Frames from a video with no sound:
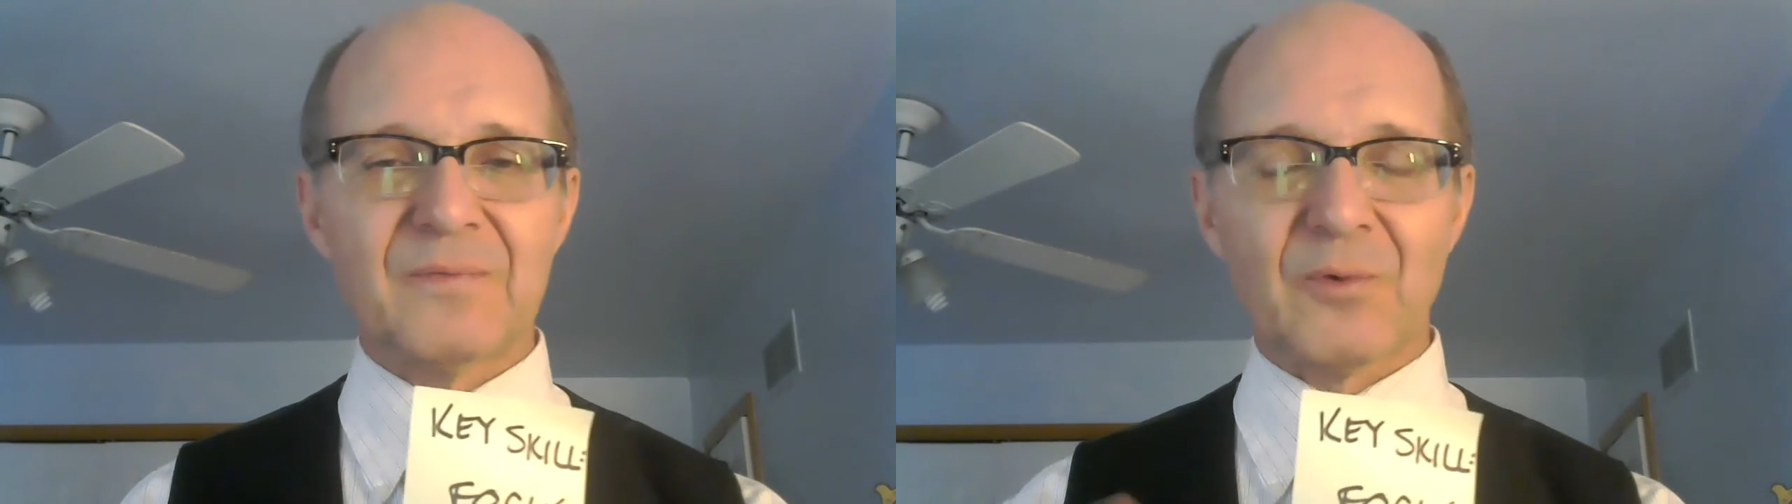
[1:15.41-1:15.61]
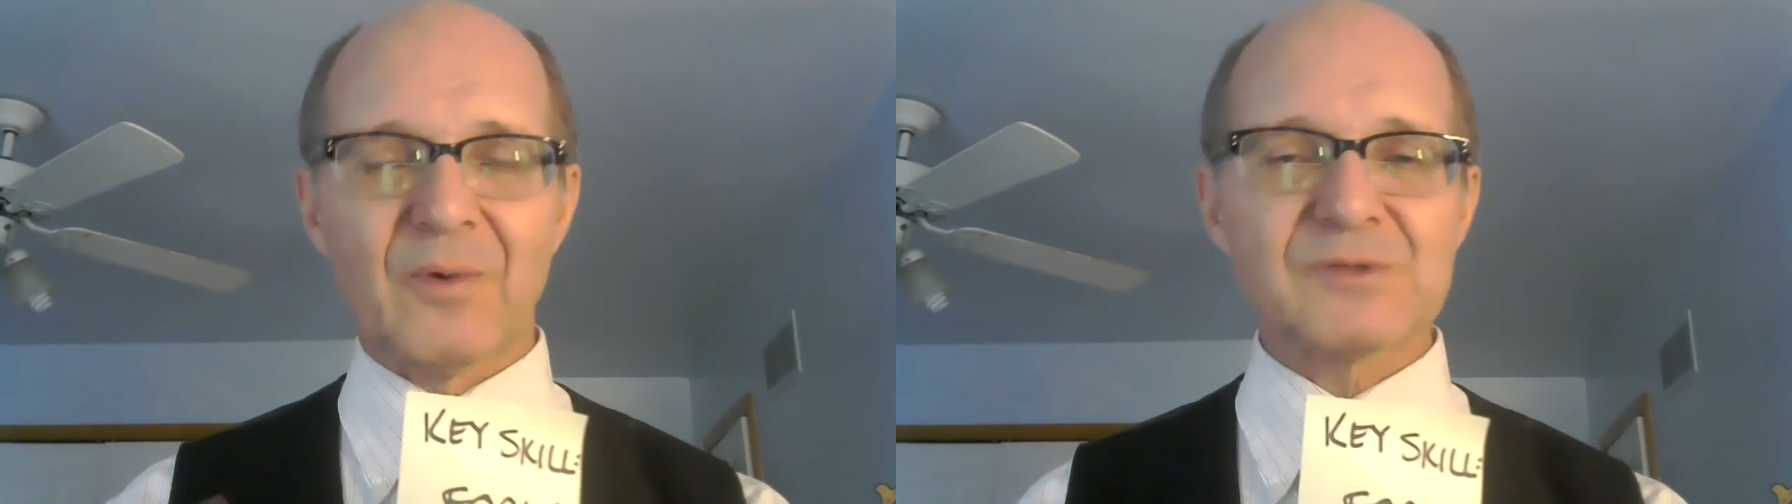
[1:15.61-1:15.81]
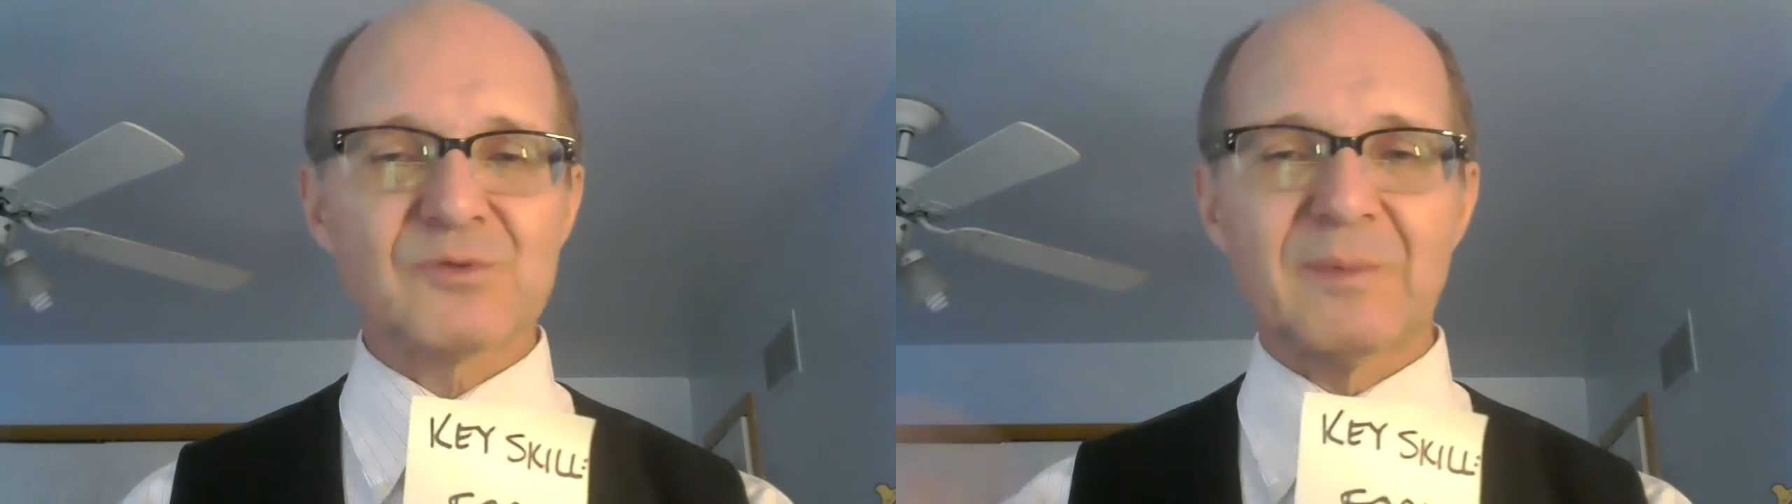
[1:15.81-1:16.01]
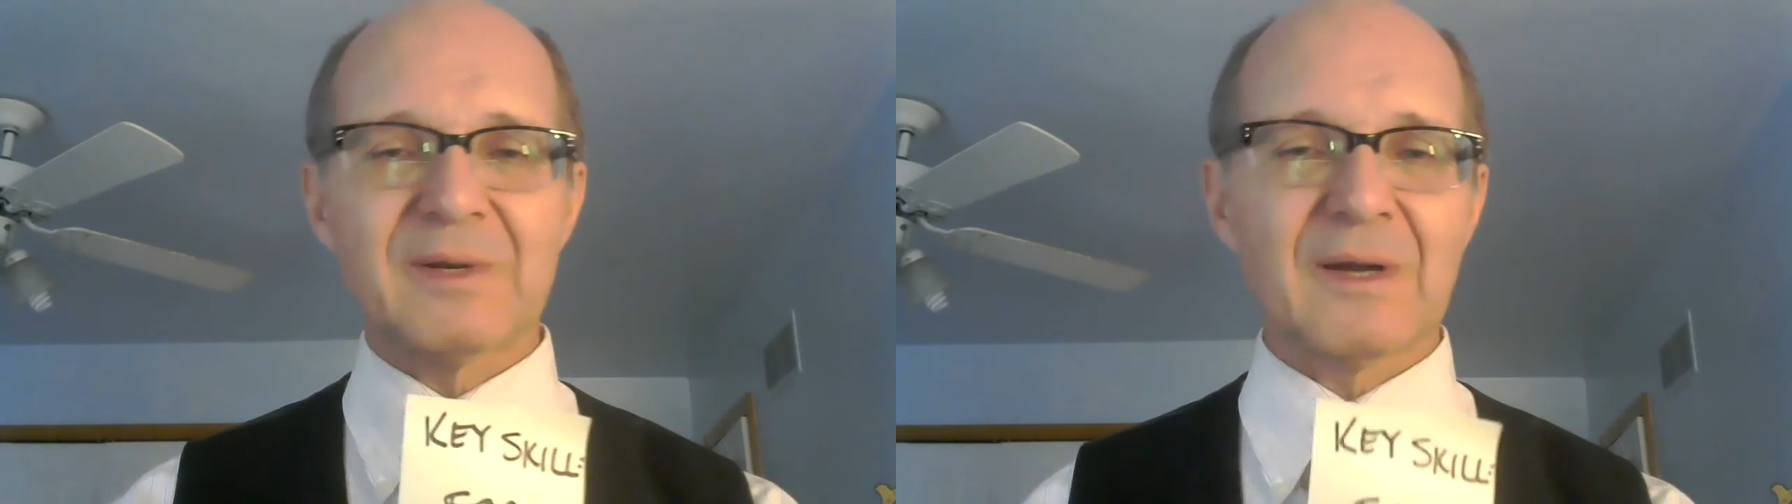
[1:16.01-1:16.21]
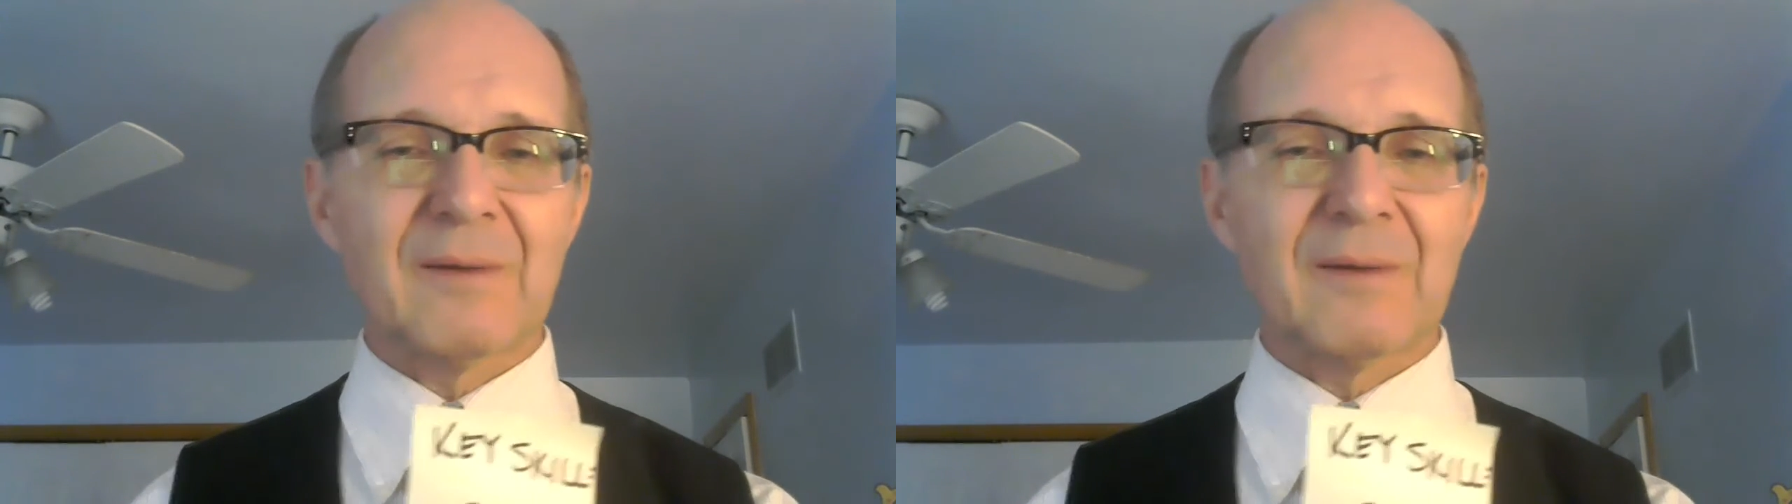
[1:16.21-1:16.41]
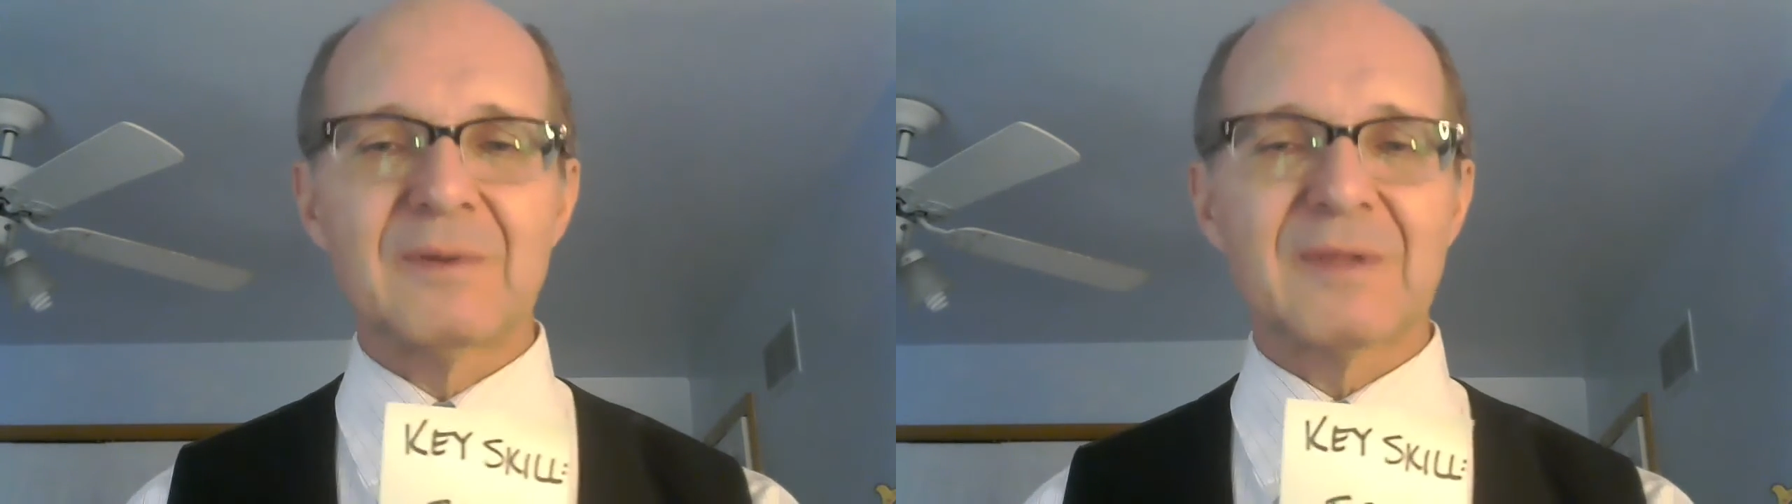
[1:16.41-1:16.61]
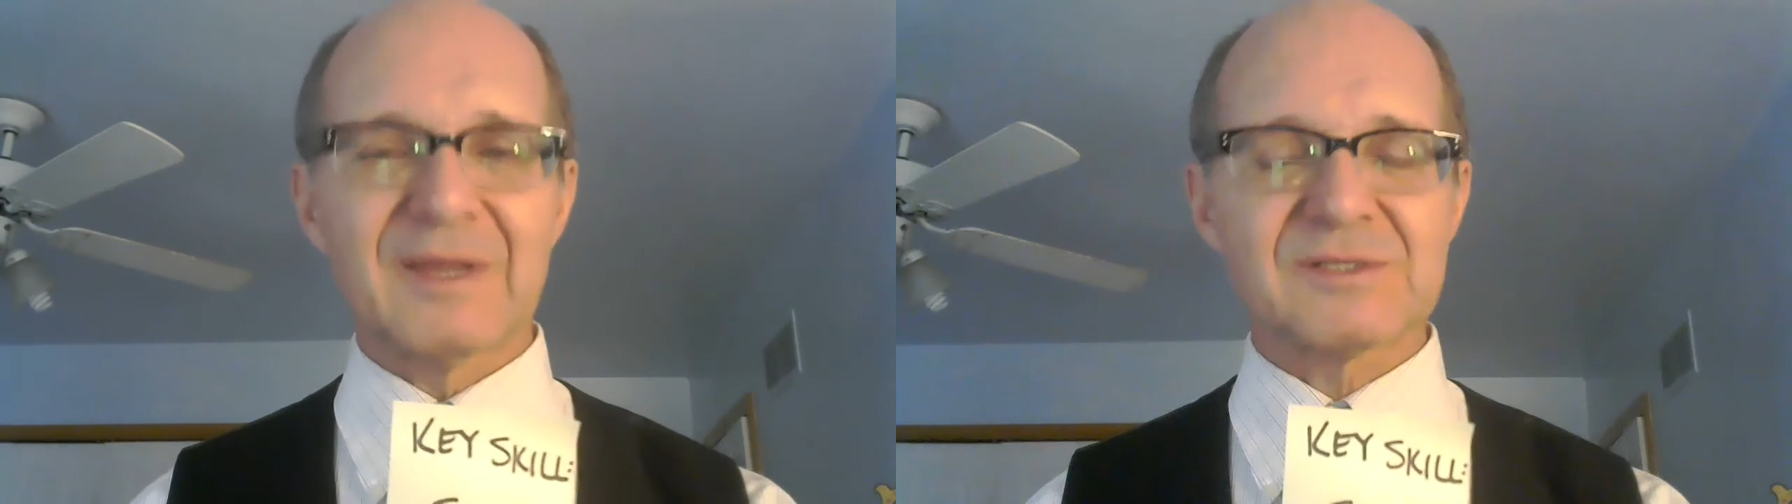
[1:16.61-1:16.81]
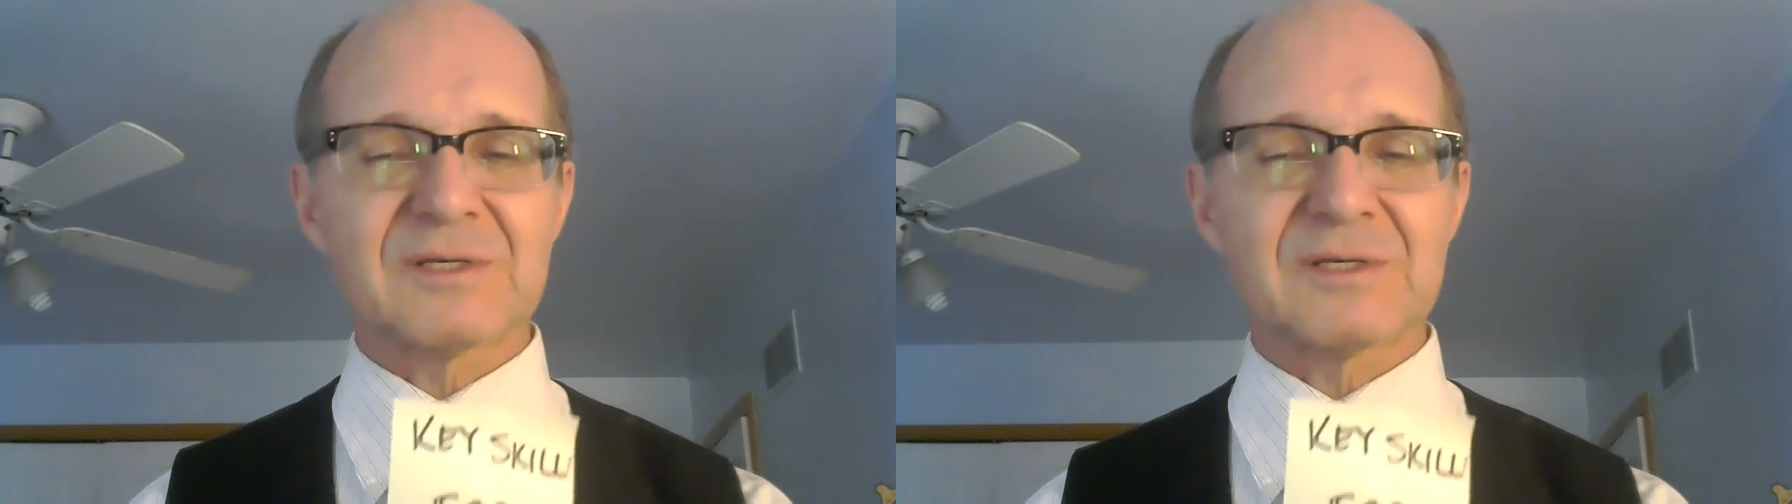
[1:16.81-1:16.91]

the rest will become less